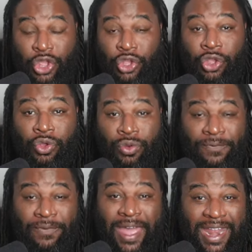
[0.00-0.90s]

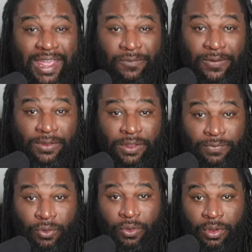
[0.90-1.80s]
unified at
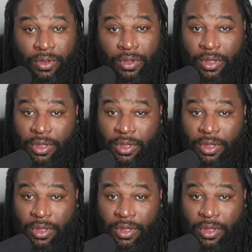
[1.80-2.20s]
54,